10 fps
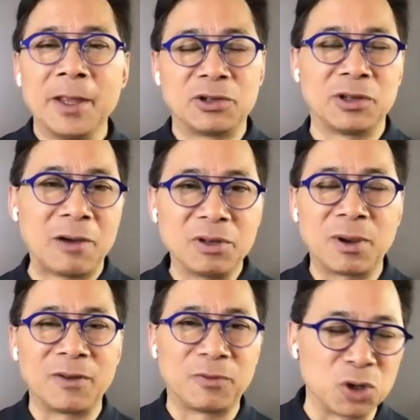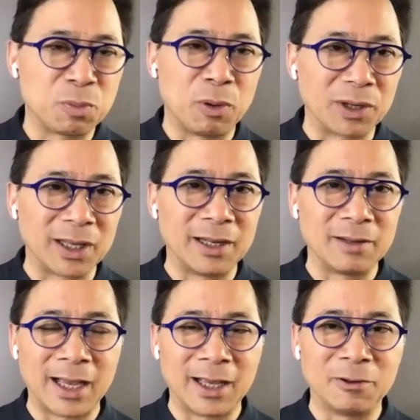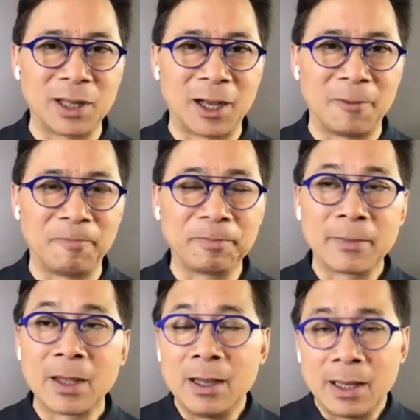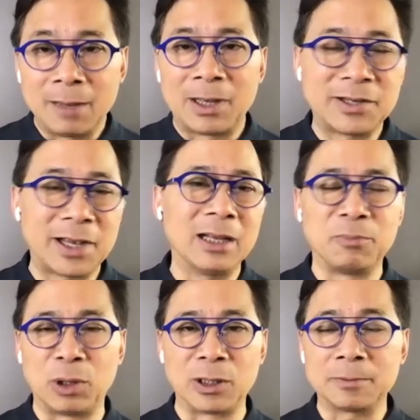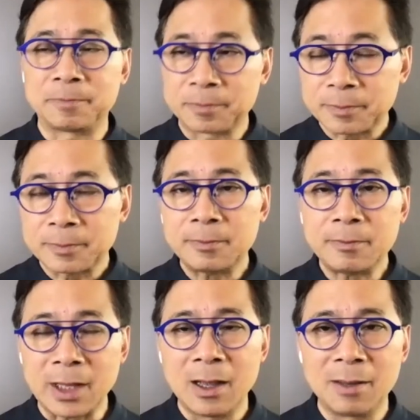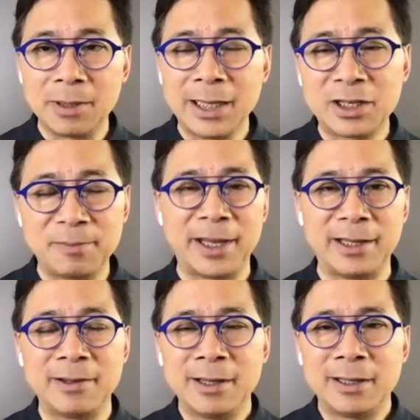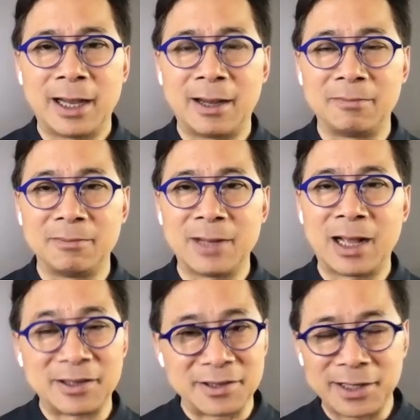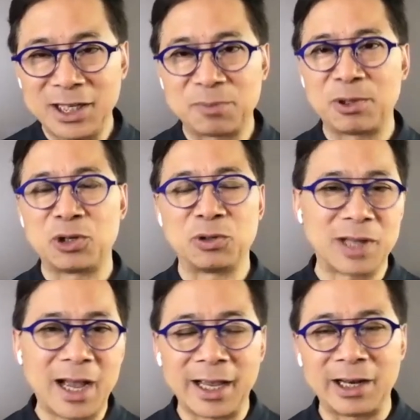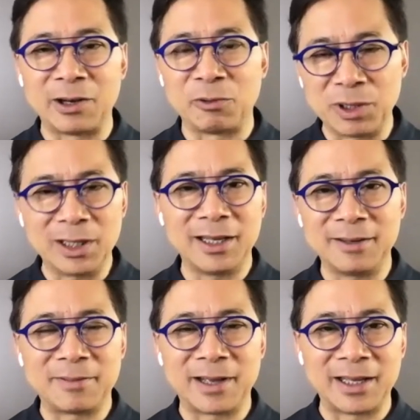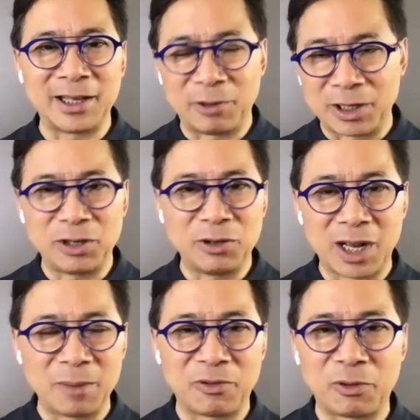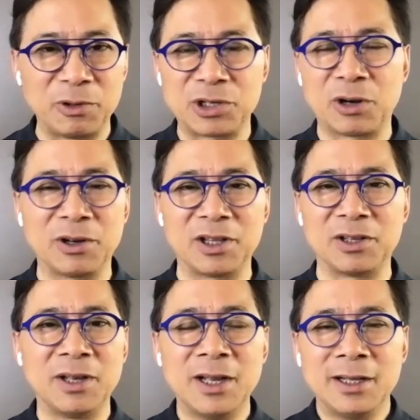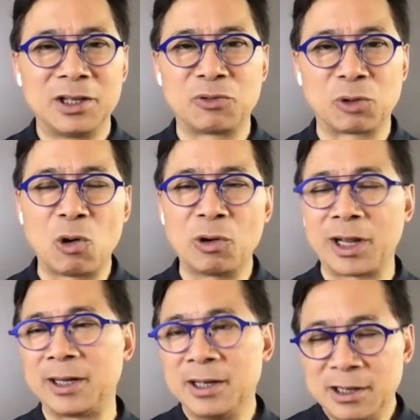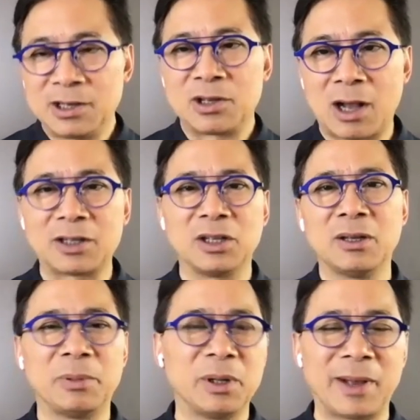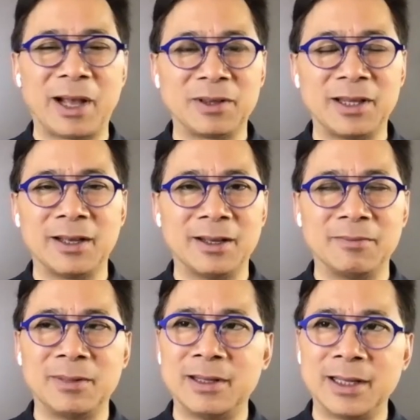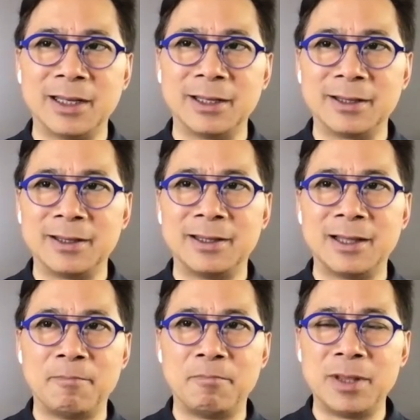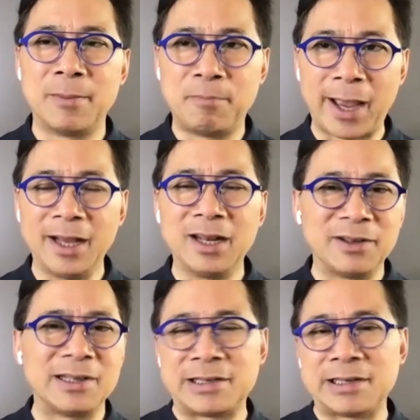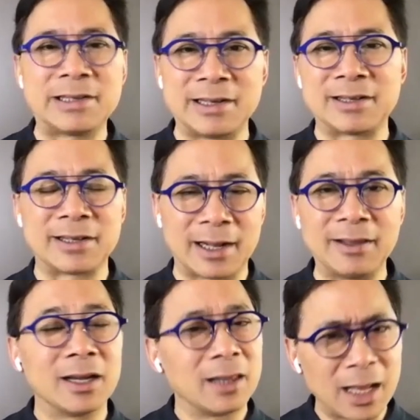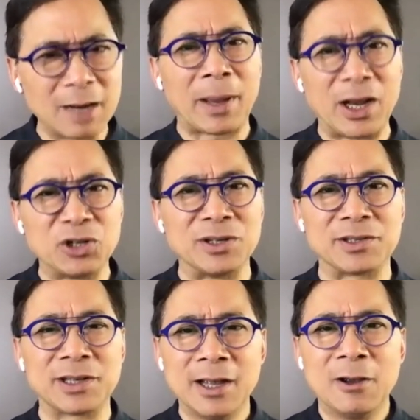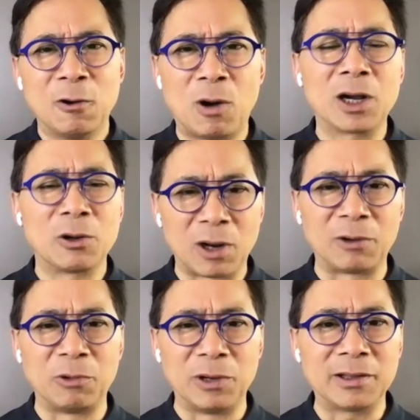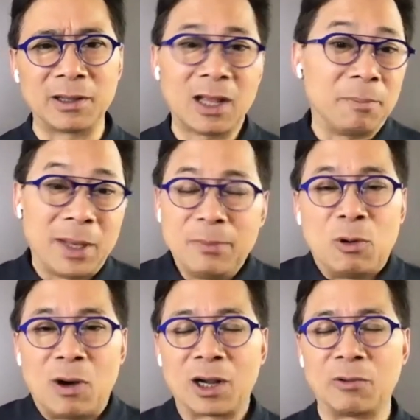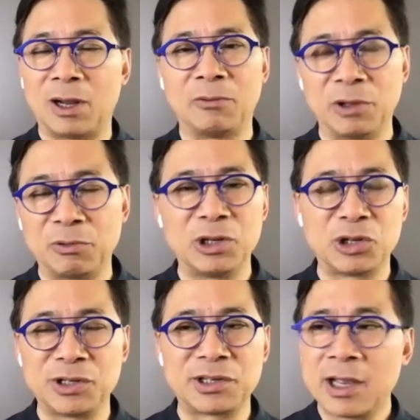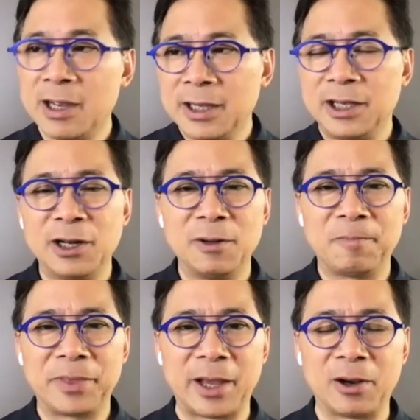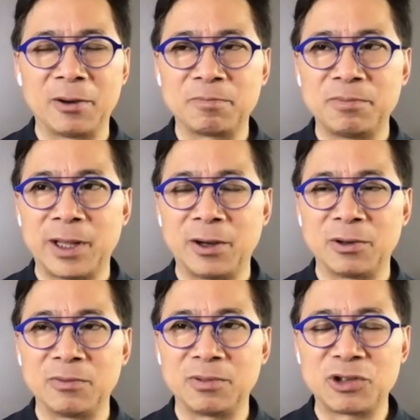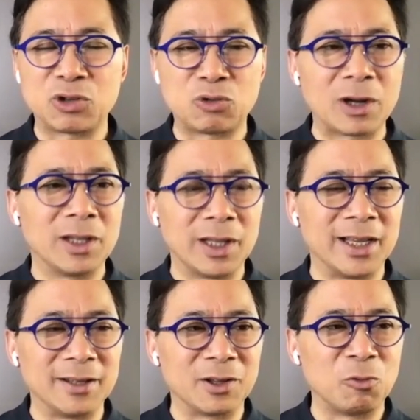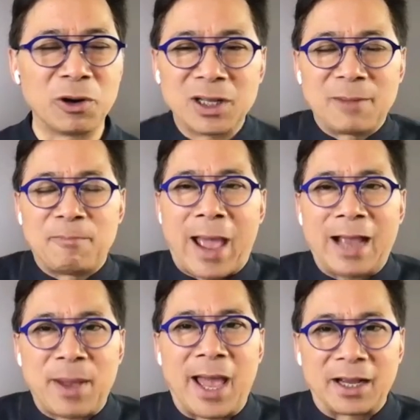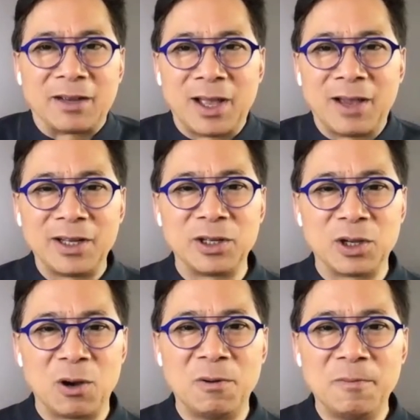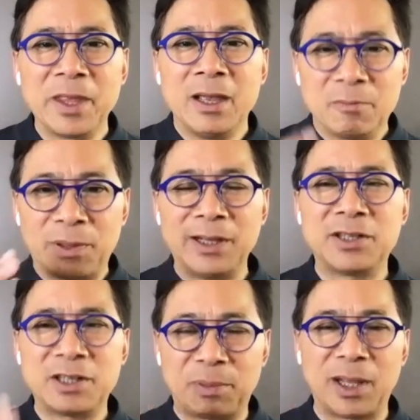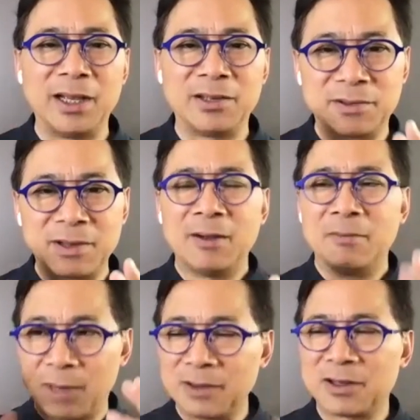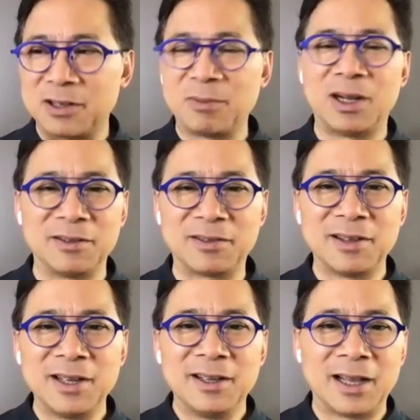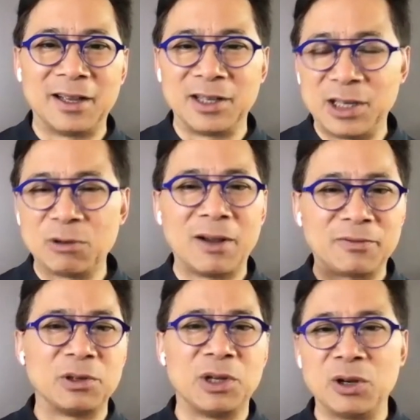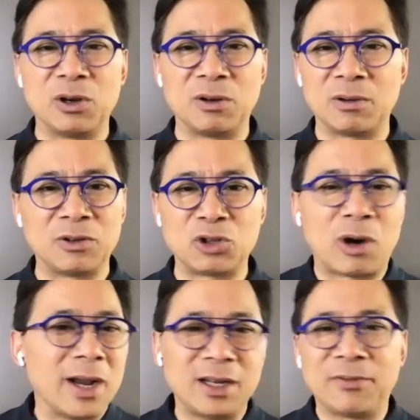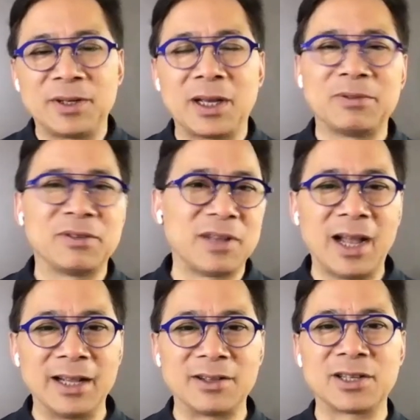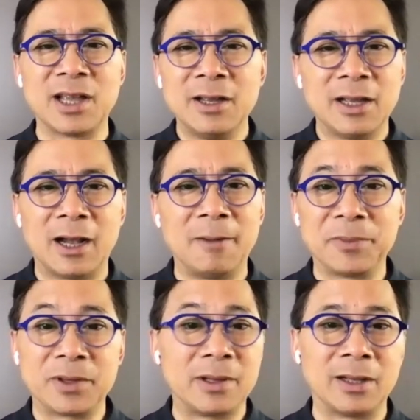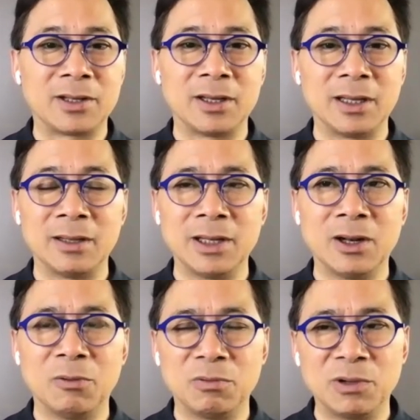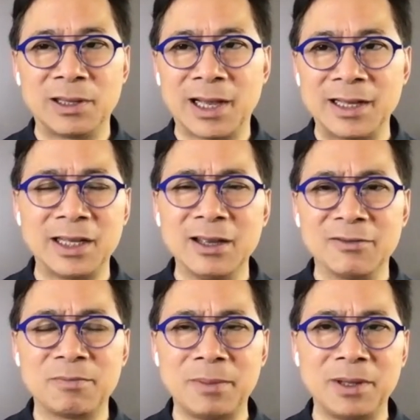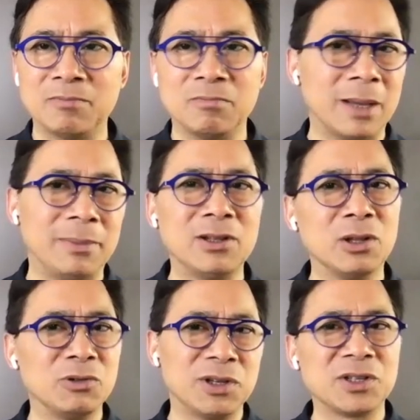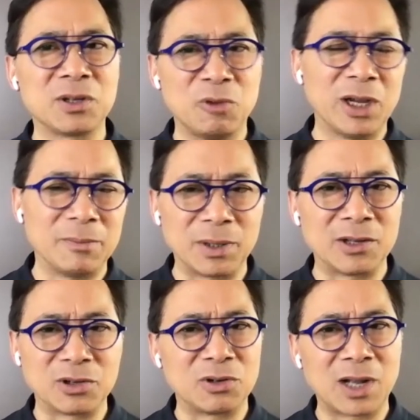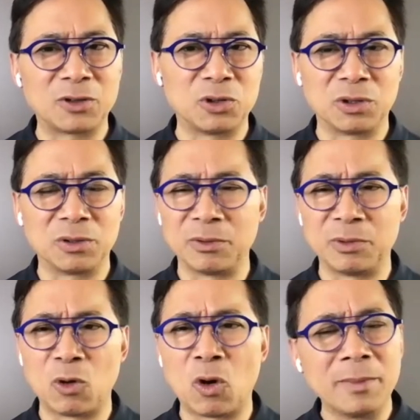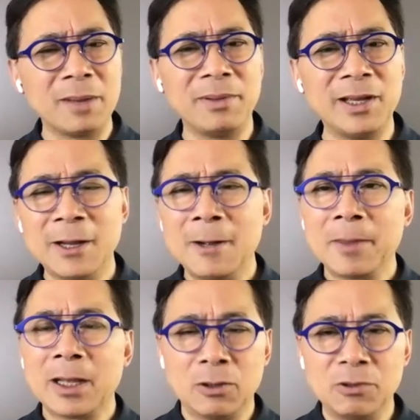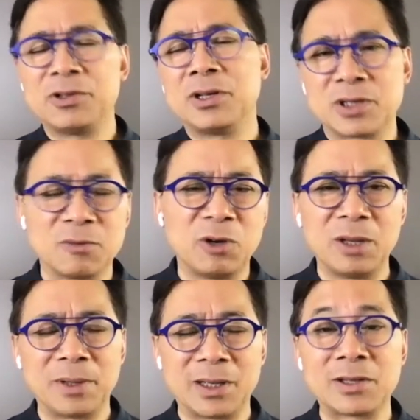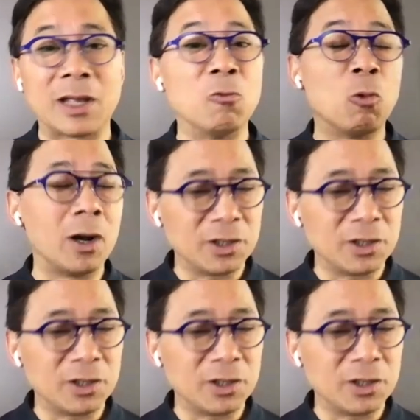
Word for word: So that was my first book. And, and um, in my second book, um, eat to beat um, not disease but your diet it really you know and you and i before we started the, this recording talked a little bit about the the the, the bane of existence that I think a lot of patients walk around with, and a lot of people walk around with, which is, you know, they're they're struggling, they're wearing the backpack of having to go place to place, month to month, uh, year after year, uh, trying different types of diets um, uh, to, you know, with the idea of maybe maybe losing some weight because their doctor told them to, or maybe losing some weight because they want